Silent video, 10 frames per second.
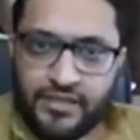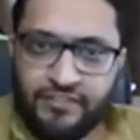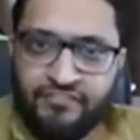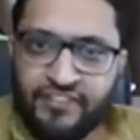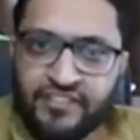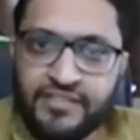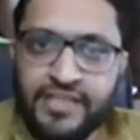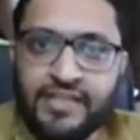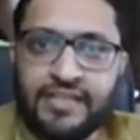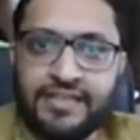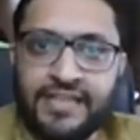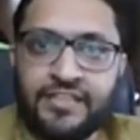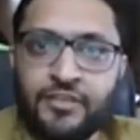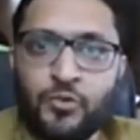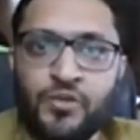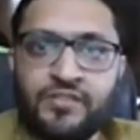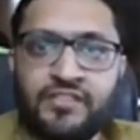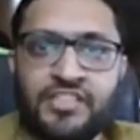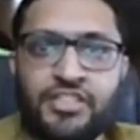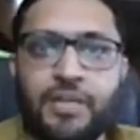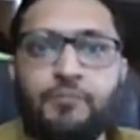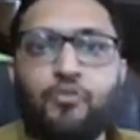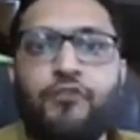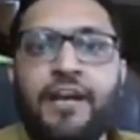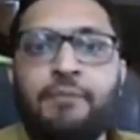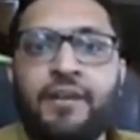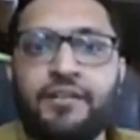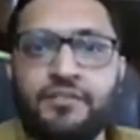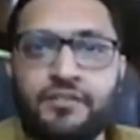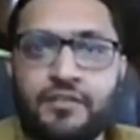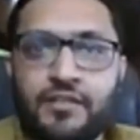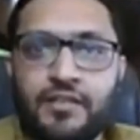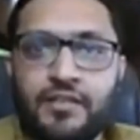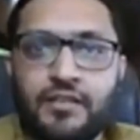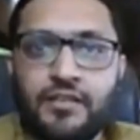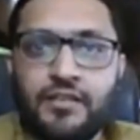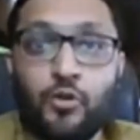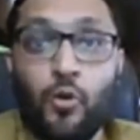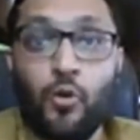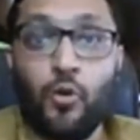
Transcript: the first thing that they do is they jump to find patterns. You know, oh,